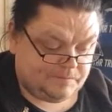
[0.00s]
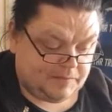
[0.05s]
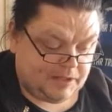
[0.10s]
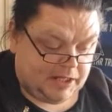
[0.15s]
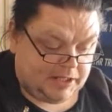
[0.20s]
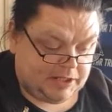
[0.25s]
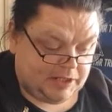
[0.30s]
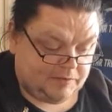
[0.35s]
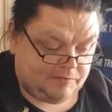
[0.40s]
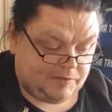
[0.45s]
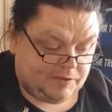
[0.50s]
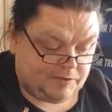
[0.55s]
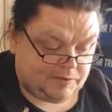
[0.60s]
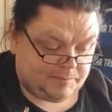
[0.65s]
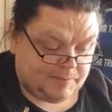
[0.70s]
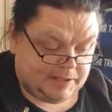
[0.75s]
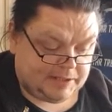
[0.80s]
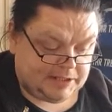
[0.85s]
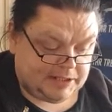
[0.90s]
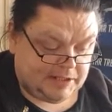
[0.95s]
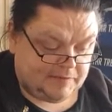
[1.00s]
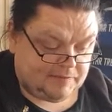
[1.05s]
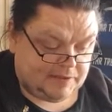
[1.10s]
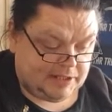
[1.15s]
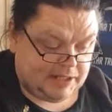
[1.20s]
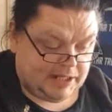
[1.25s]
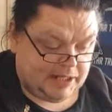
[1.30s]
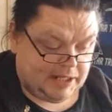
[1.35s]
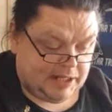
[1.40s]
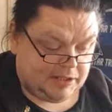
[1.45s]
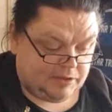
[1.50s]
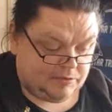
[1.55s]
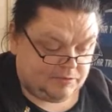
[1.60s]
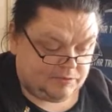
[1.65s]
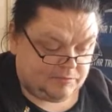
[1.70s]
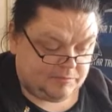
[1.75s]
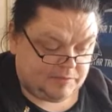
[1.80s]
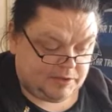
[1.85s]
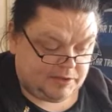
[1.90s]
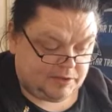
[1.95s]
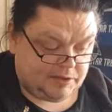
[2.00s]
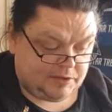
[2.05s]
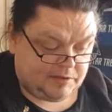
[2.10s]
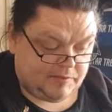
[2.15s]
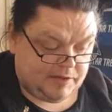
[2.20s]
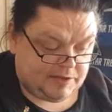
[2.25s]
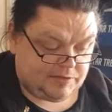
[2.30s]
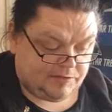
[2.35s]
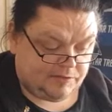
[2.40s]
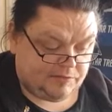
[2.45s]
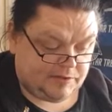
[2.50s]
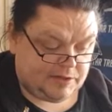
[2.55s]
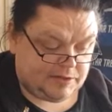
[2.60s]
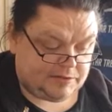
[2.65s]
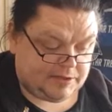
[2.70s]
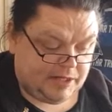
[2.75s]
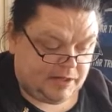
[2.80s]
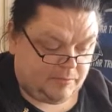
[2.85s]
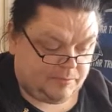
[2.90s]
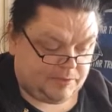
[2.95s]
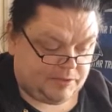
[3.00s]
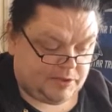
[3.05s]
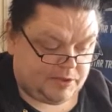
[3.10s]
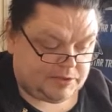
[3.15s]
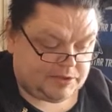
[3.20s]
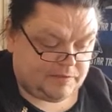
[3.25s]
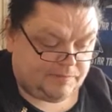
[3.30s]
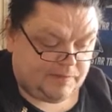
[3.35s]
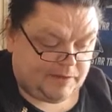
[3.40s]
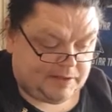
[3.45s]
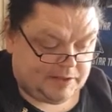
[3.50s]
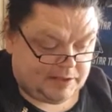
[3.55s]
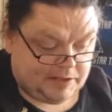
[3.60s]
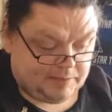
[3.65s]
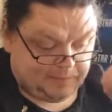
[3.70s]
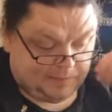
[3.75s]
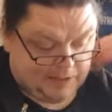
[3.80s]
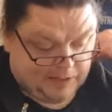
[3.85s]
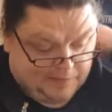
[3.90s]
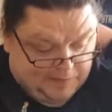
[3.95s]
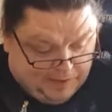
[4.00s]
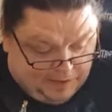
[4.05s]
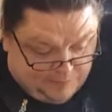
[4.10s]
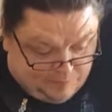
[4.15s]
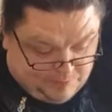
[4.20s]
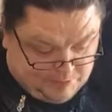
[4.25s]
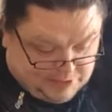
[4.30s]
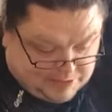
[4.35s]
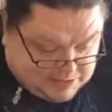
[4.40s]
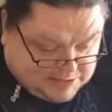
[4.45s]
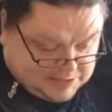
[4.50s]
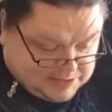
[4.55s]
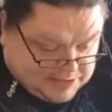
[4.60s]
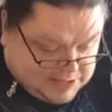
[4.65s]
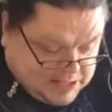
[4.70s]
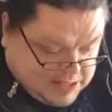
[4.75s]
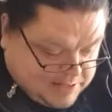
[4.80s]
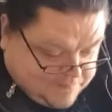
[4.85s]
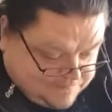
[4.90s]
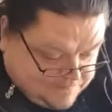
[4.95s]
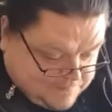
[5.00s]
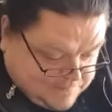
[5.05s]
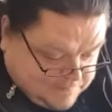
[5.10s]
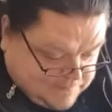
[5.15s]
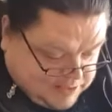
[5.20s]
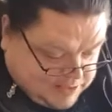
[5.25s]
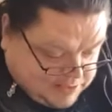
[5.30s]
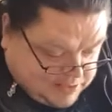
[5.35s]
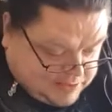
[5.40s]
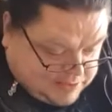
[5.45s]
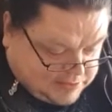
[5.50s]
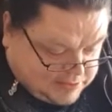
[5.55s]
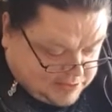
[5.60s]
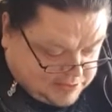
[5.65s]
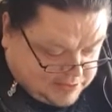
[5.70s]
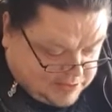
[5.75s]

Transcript: and interviews by David A. Goodman. Narendra 3 is the outpost defended by the Enterprise C in yesterday's